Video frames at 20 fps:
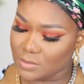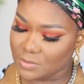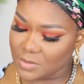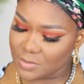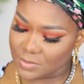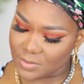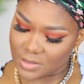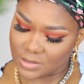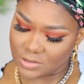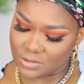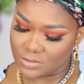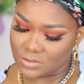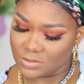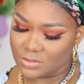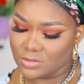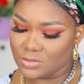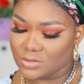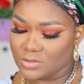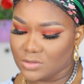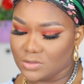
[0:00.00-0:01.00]
Or maybe I should
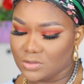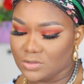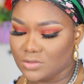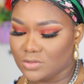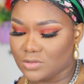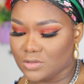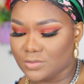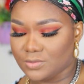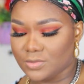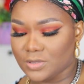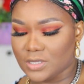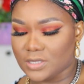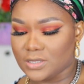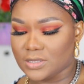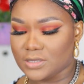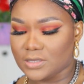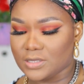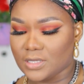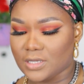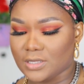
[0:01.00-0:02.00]
use Toby
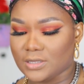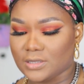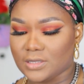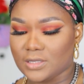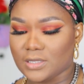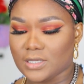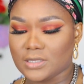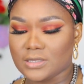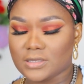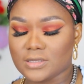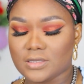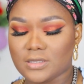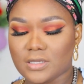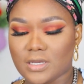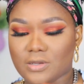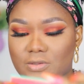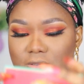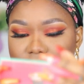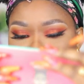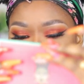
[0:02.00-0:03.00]
and Zane. Let's see how